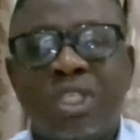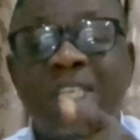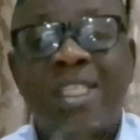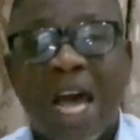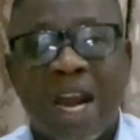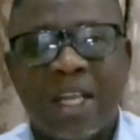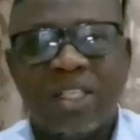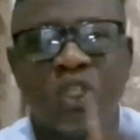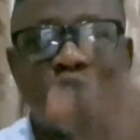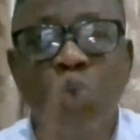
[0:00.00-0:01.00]

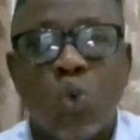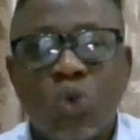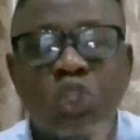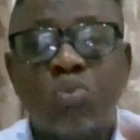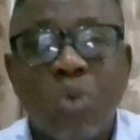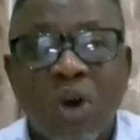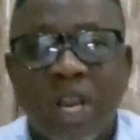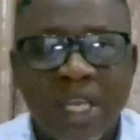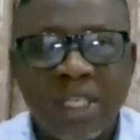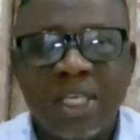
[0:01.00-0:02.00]
deterrent to
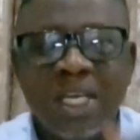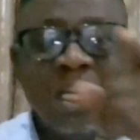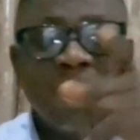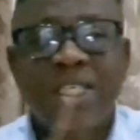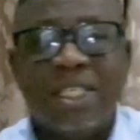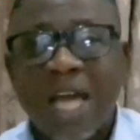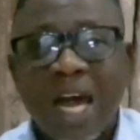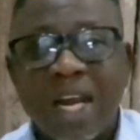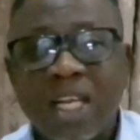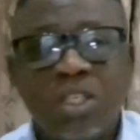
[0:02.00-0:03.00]
smuggling,
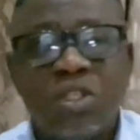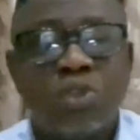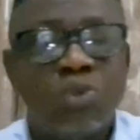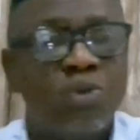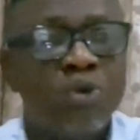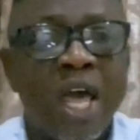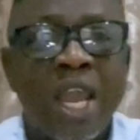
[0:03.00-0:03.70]
deterrent to